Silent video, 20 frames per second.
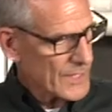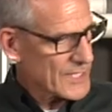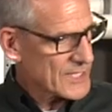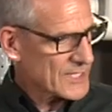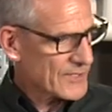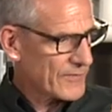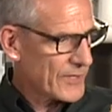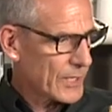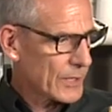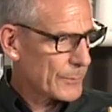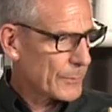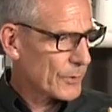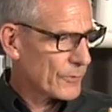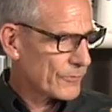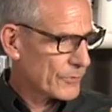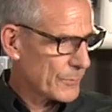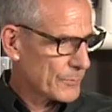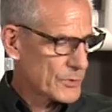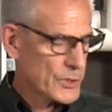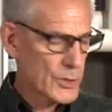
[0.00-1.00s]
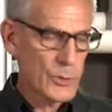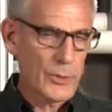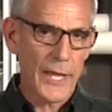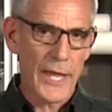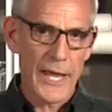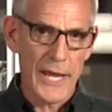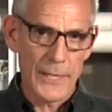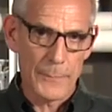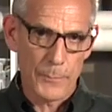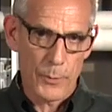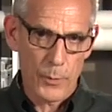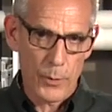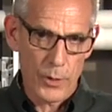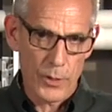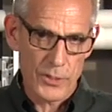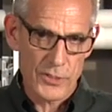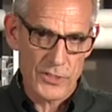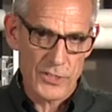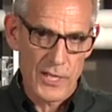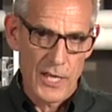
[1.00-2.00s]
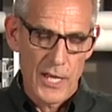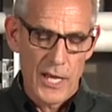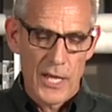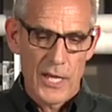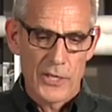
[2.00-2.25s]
it's available from two to eight ports.